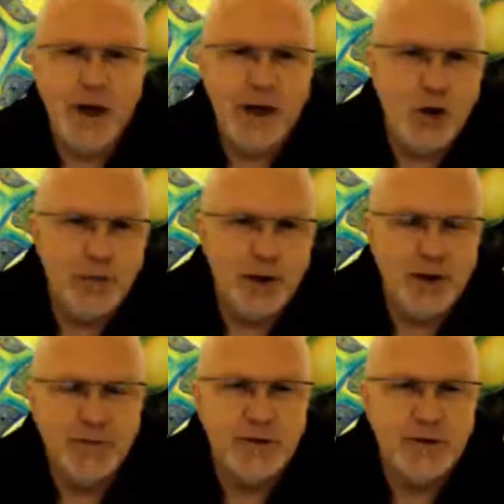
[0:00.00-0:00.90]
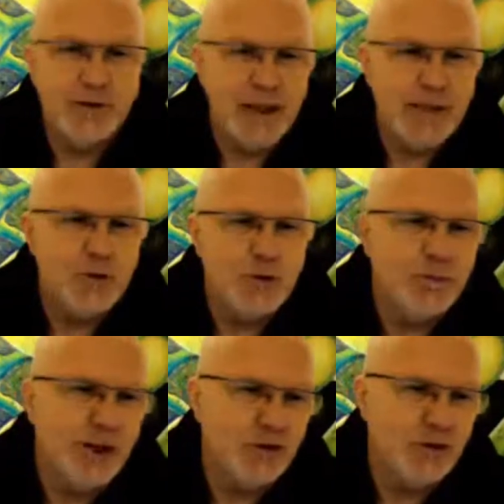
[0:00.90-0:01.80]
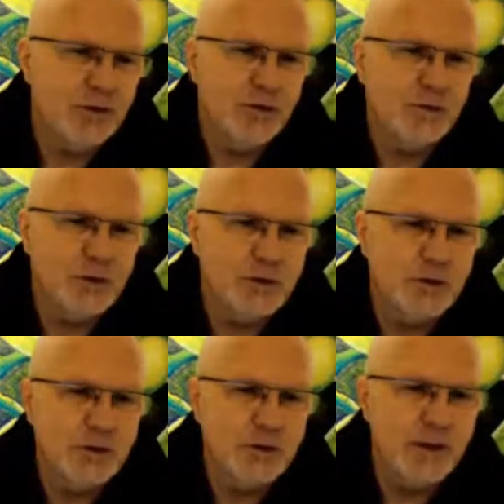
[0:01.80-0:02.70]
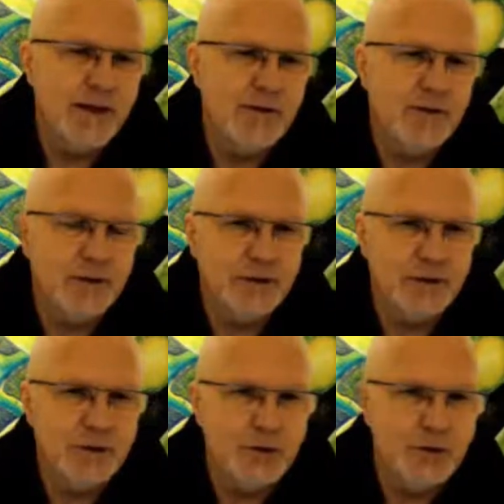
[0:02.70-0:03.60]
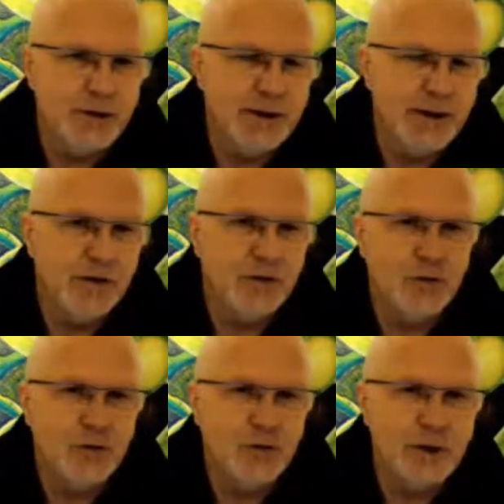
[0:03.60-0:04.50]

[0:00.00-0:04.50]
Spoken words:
hope that I have inflamed your passion for life and learning how to